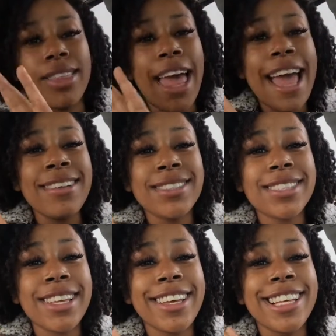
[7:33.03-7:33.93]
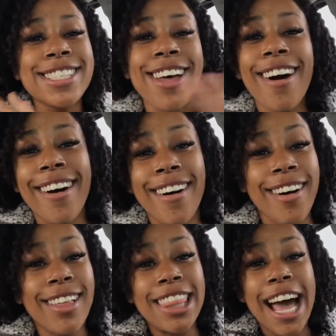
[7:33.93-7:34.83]
that is
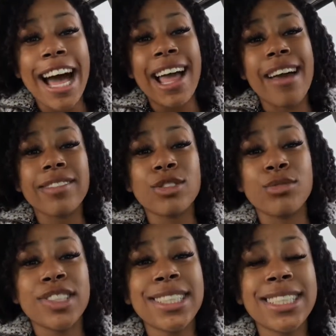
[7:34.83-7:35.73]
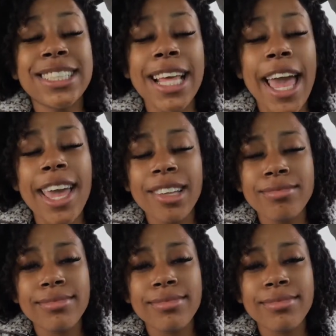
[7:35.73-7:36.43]
all that I have to say.